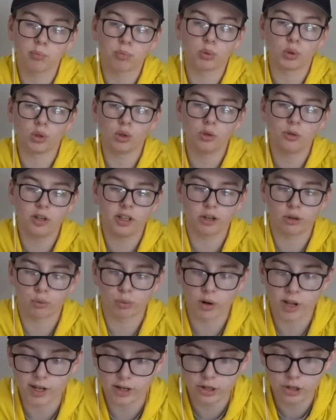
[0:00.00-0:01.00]
blue and a
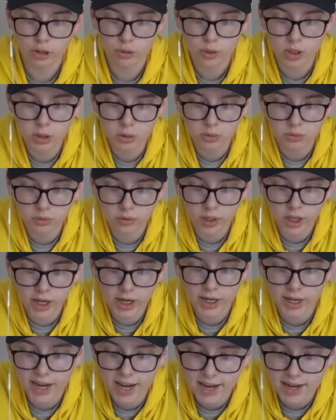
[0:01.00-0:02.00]
red, 2/2
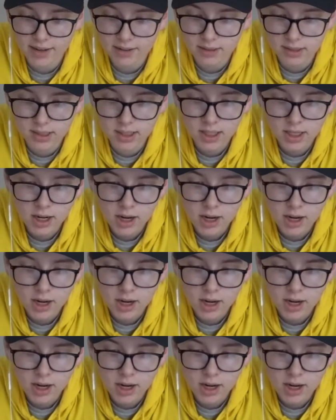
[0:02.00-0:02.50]
flying haste.